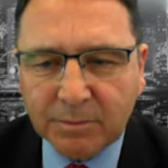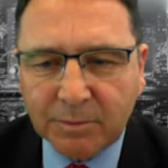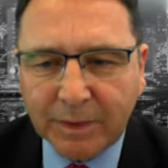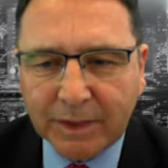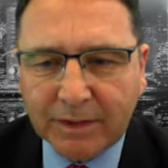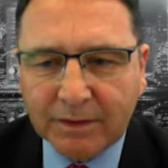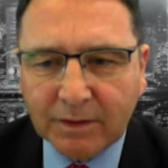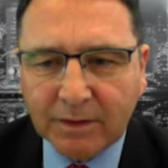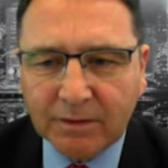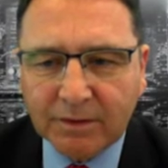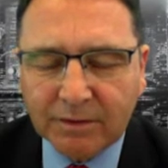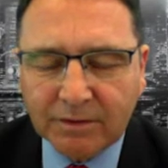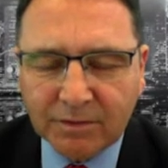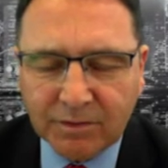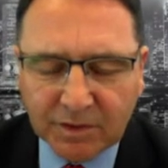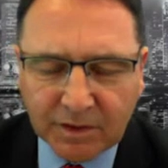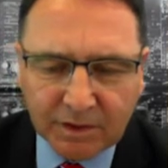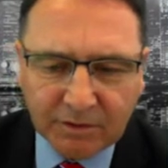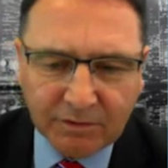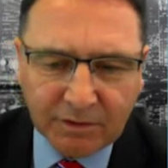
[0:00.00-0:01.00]
bid on
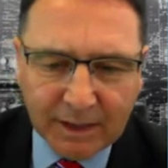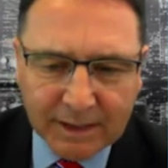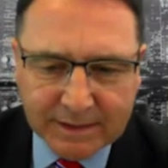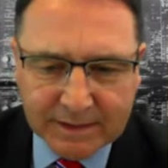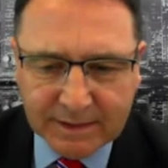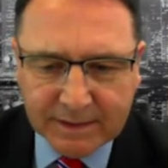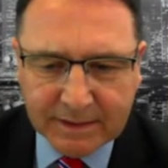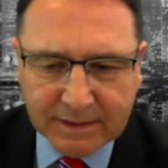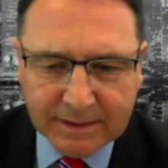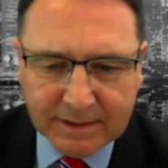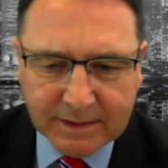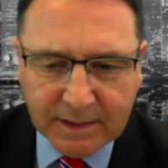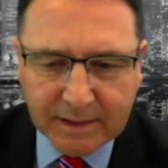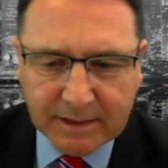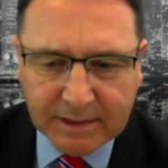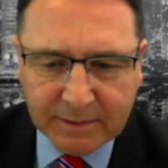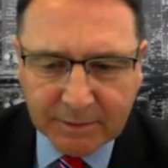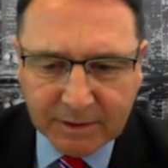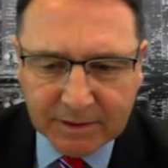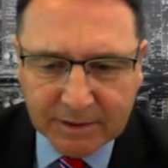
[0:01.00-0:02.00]
this rising
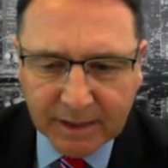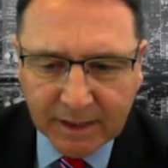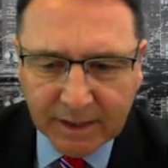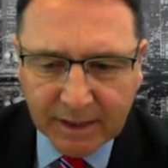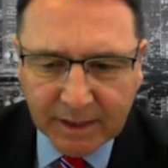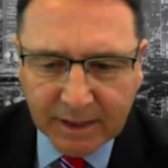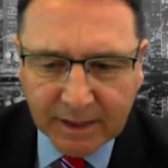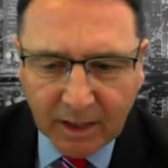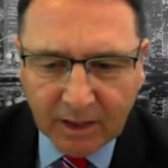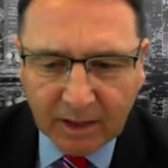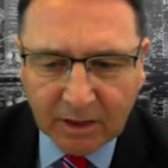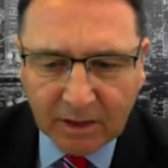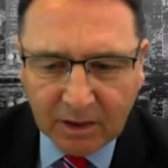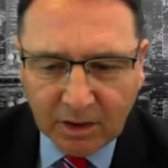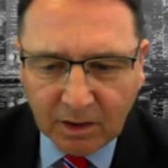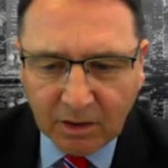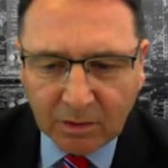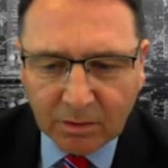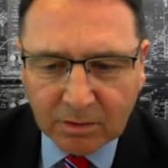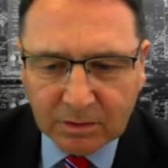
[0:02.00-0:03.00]
sentiment.
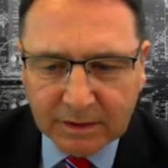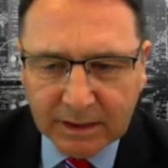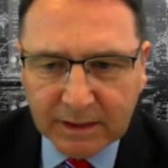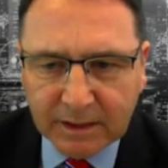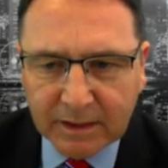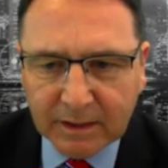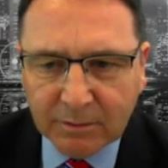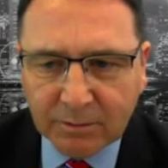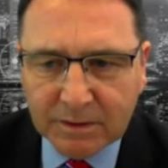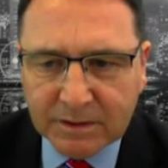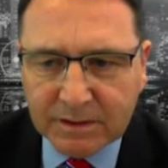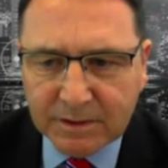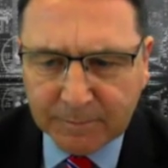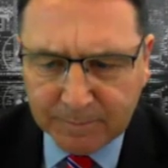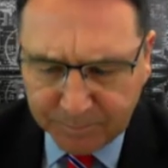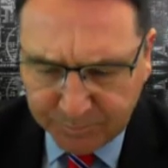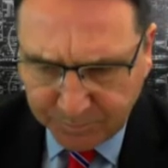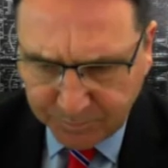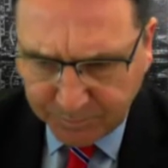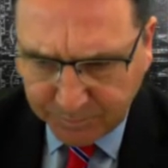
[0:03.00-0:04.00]
Gold was
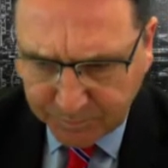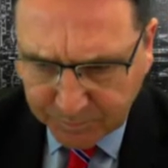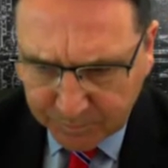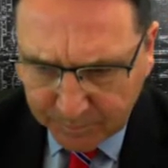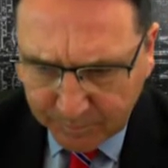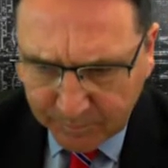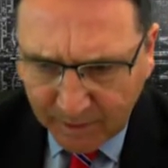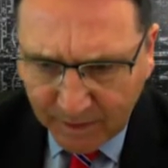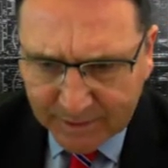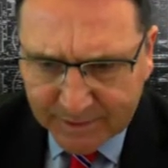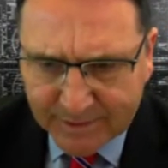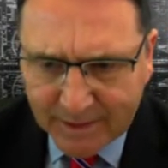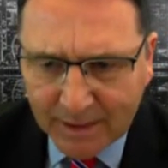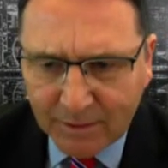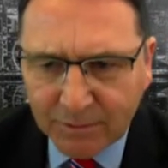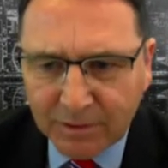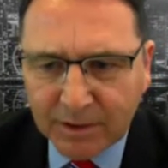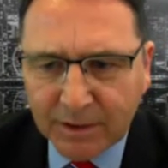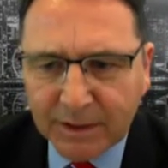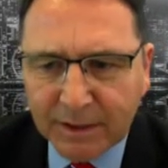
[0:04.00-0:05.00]

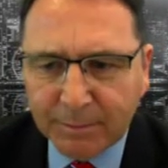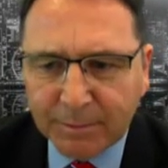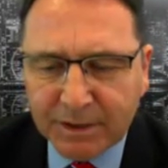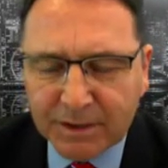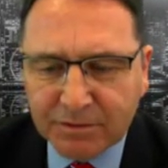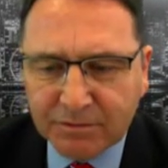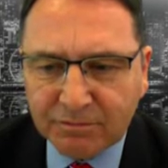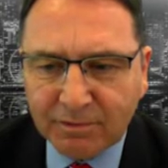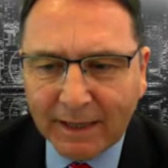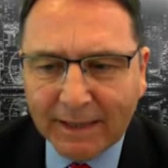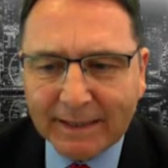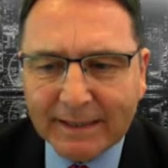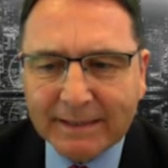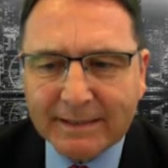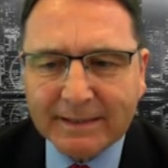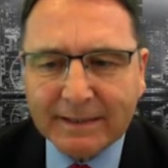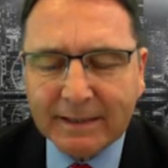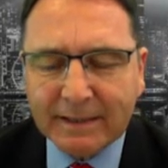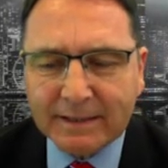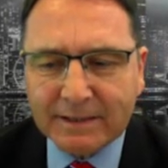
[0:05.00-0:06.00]
down earlier, but it's
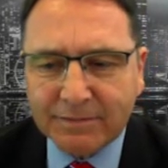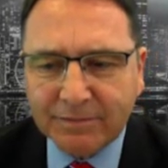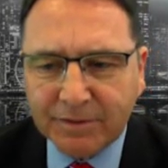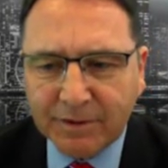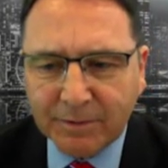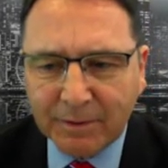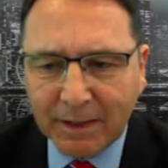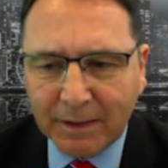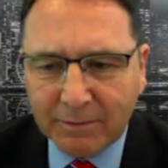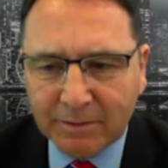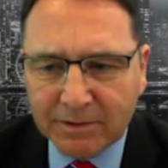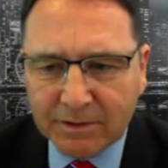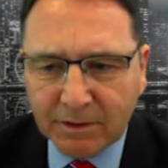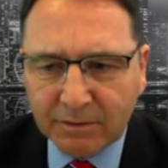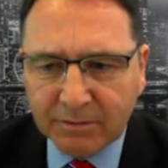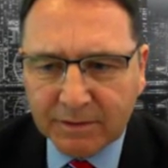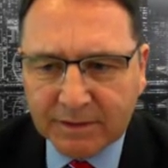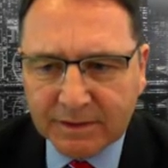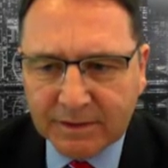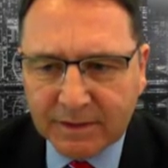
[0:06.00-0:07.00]
rallied in the last few hours
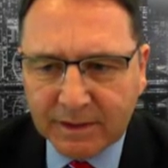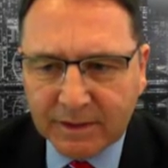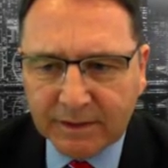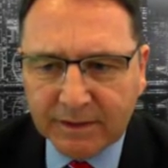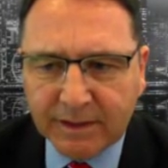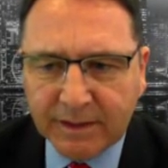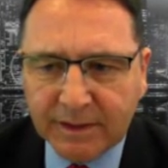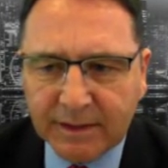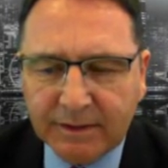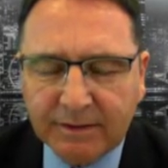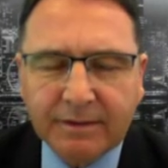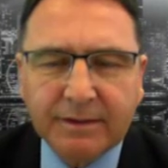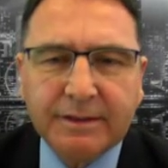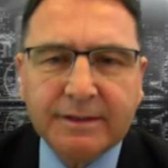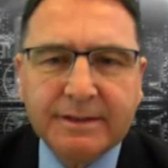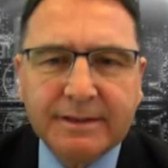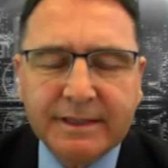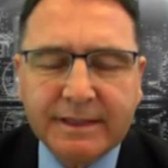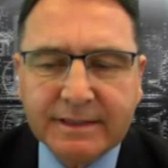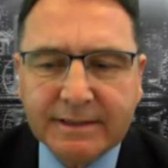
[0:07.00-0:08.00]
over the key
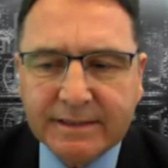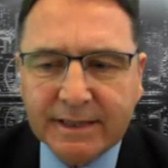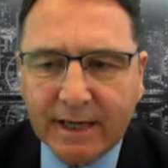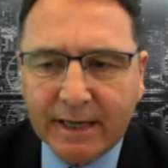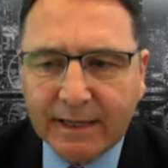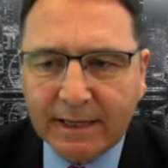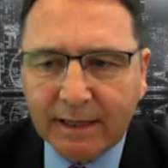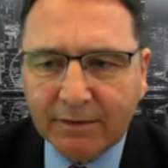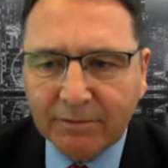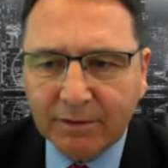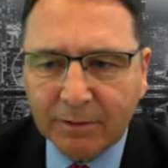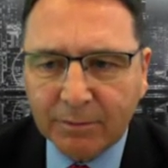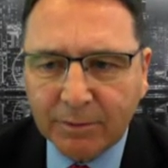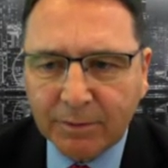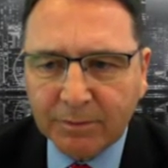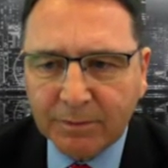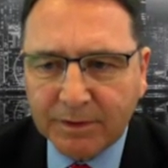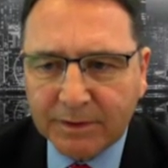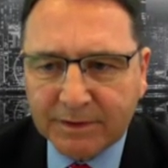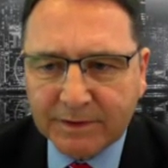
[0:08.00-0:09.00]
1310 level
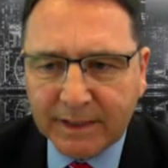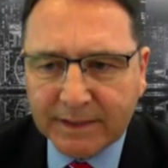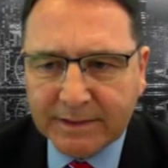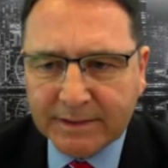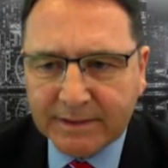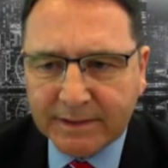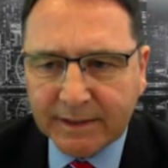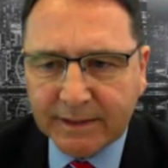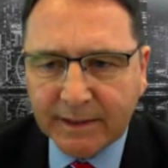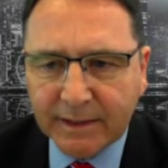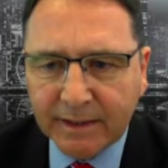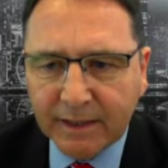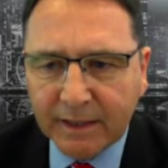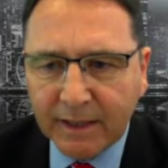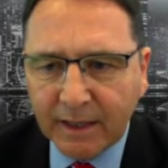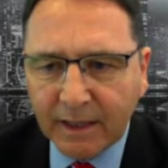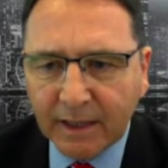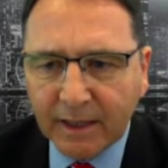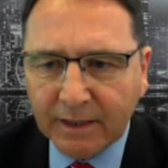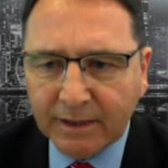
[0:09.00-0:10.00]
when we're testing
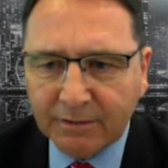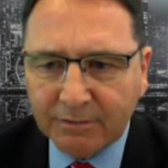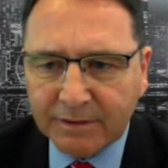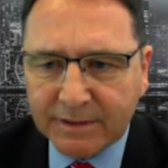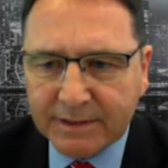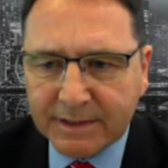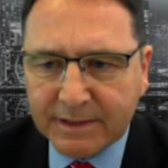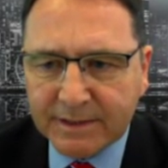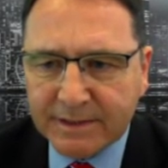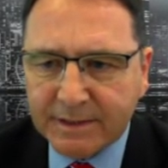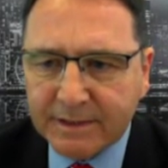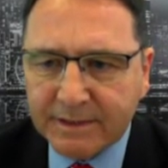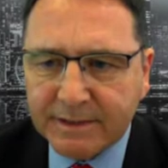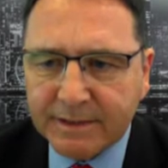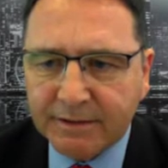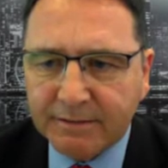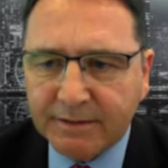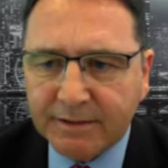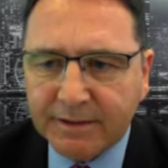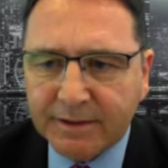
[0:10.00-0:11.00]
the resistance
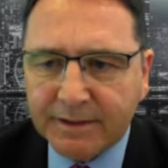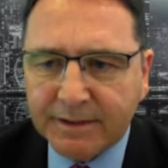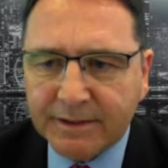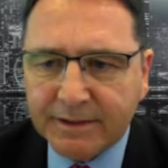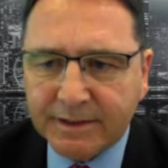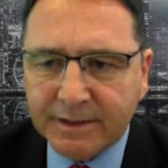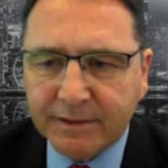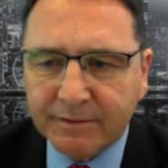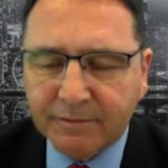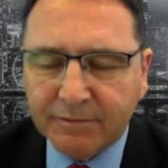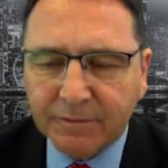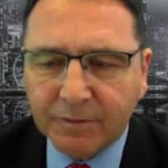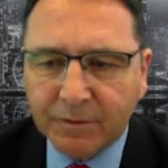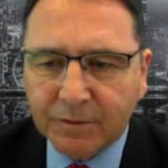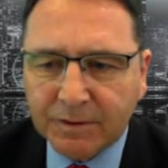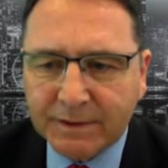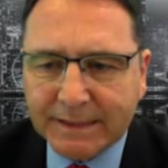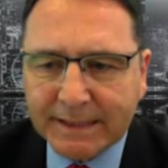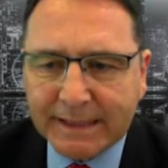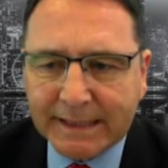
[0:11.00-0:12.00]
here at
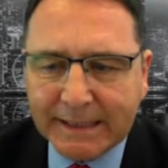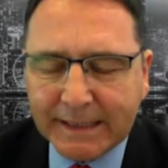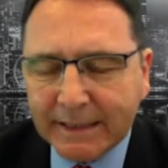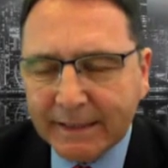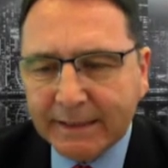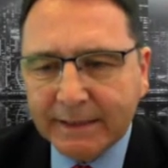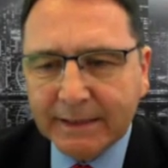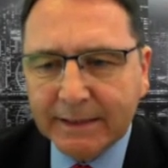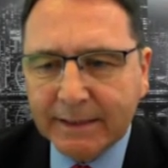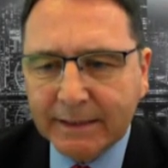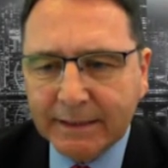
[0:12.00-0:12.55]
1314